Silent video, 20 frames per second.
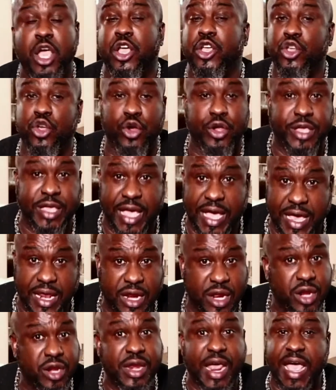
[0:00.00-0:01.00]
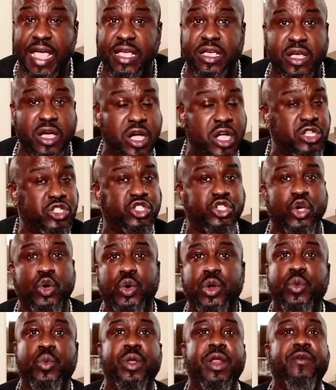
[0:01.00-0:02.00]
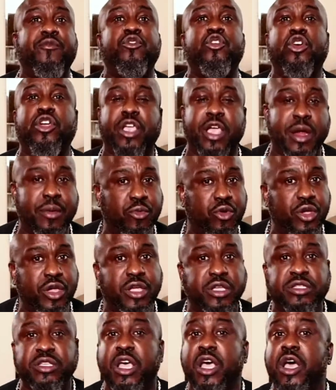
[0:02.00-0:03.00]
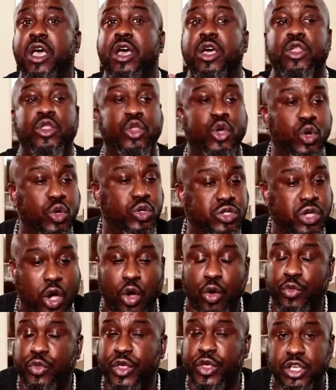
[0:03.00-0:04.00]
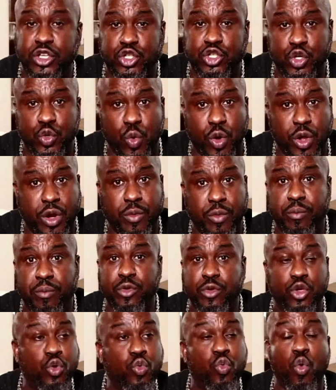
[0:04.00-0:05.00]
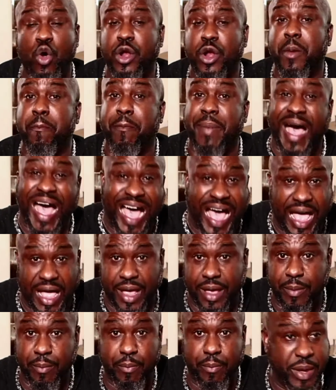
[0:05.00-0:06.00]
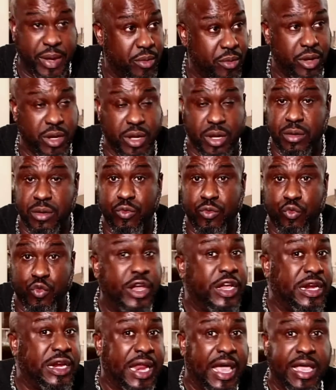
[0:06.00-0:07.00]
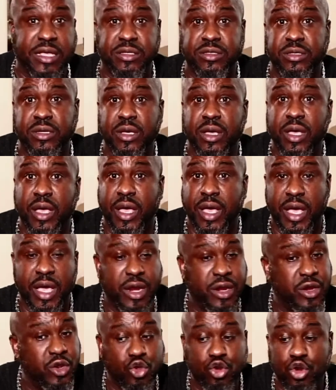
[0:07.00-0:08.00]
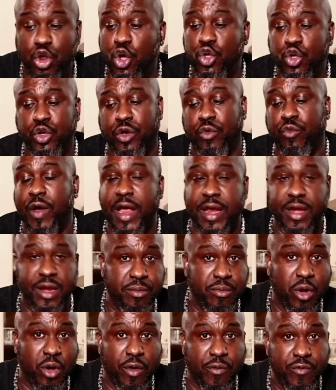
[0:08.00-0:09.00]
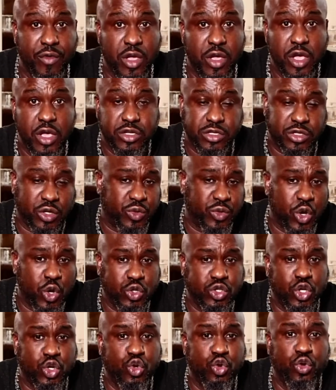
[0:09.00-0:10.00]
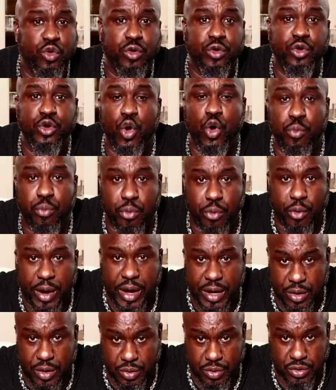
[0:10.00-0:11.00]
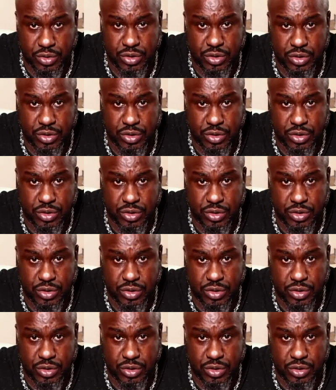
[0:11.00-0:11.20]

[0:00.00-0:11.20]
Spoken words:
your Canon, Nikon, Sony, whatever your camera is, those are all things you wanna buy. Period. Ring lights, and you know you can write them off. So those are no brainers.